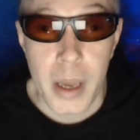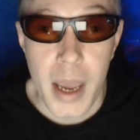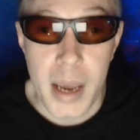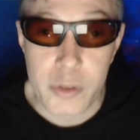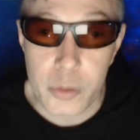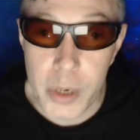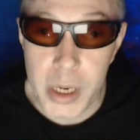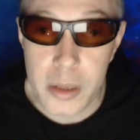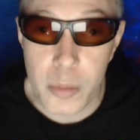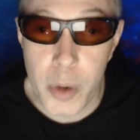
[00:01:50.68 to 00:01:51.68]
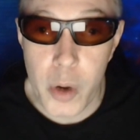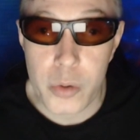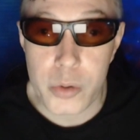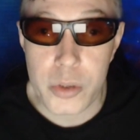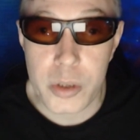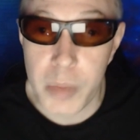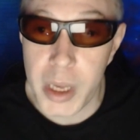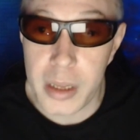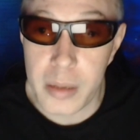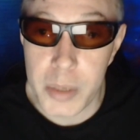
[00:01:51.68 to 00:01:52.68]
After reading the post, to
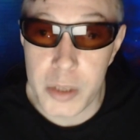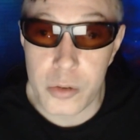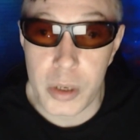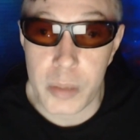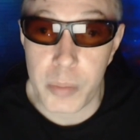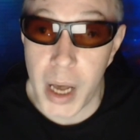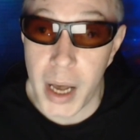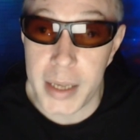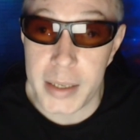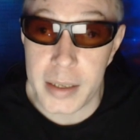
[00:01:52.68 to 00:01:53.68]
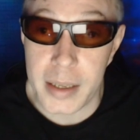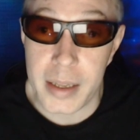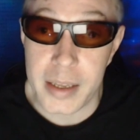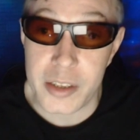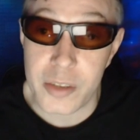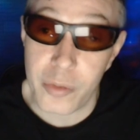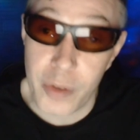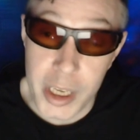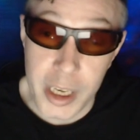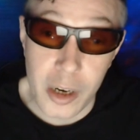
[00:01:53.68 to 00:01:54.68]
me, the mystery behind this
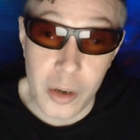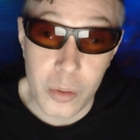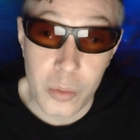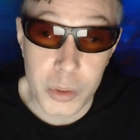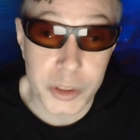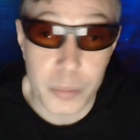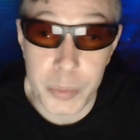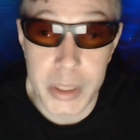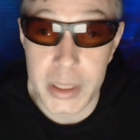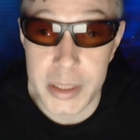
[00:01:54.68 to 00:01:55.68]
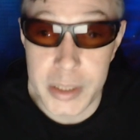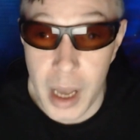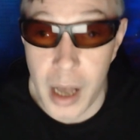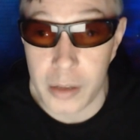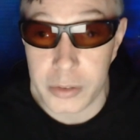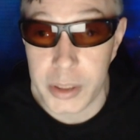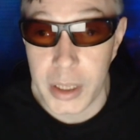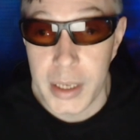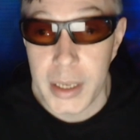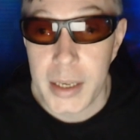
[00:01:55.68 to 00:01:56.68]
video was completely solved.
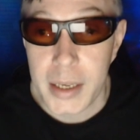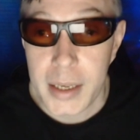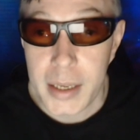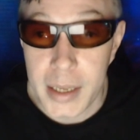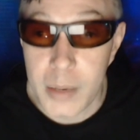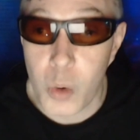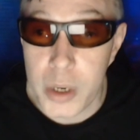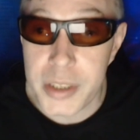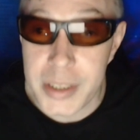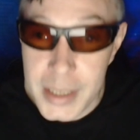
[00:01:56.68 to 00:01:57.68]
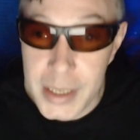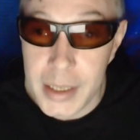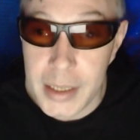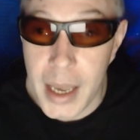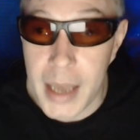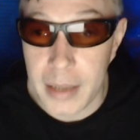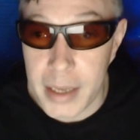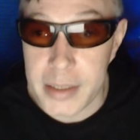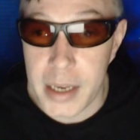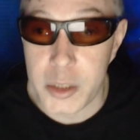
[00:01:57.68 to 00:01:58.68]
It was indeed a
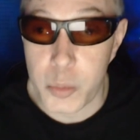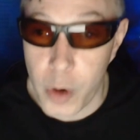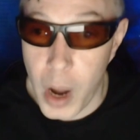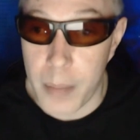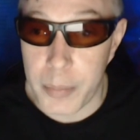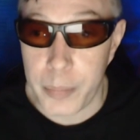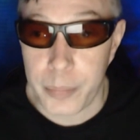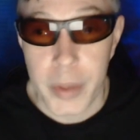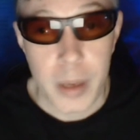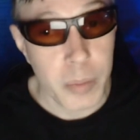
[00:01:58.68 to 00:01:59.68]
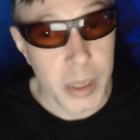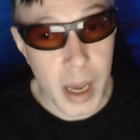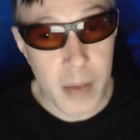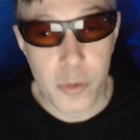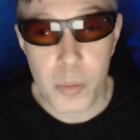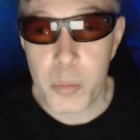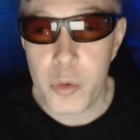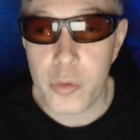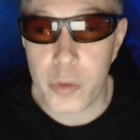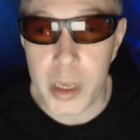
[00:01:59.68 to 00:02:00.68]
latex prop, but not from a
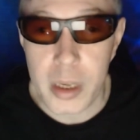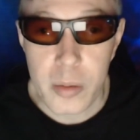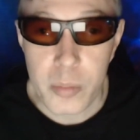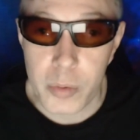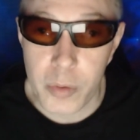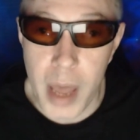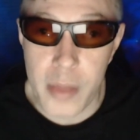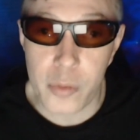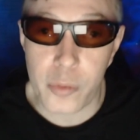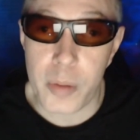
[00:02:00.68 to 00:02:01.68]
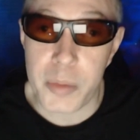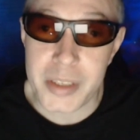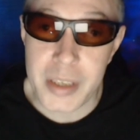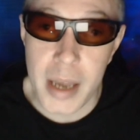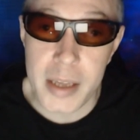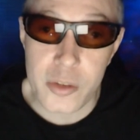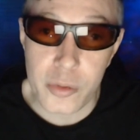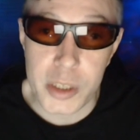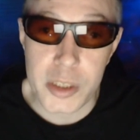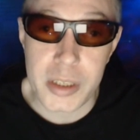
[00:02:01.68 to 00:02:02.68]
movie, but rather from the science
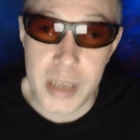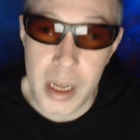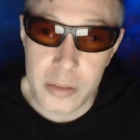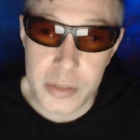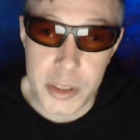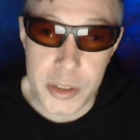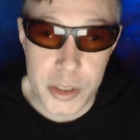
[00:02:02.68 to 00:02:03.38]
fiction television